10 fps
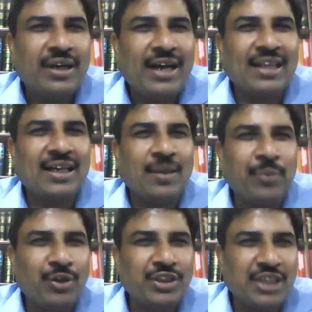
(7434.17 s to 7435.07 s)
And the
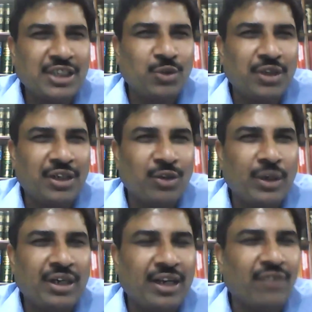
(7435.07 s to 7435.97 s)
computers just couldn't do
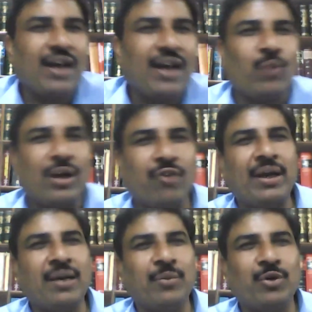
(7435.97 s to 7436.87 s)
it. In fact, one of my
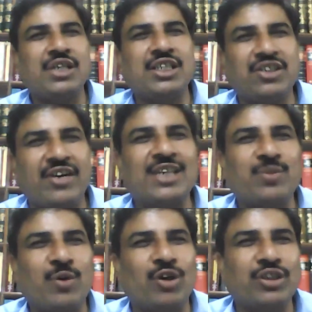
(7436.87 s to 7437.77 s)
computers just crashed
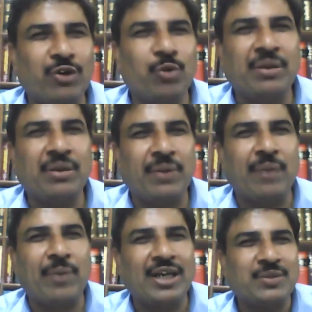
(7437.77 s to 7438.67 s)
because there were too many
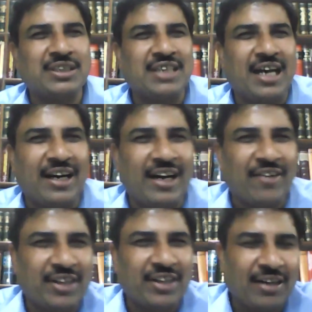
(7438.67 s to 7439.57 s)
participants
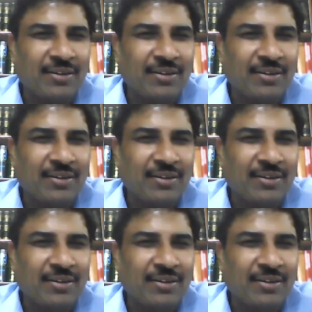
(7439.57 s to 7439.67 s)
entering them.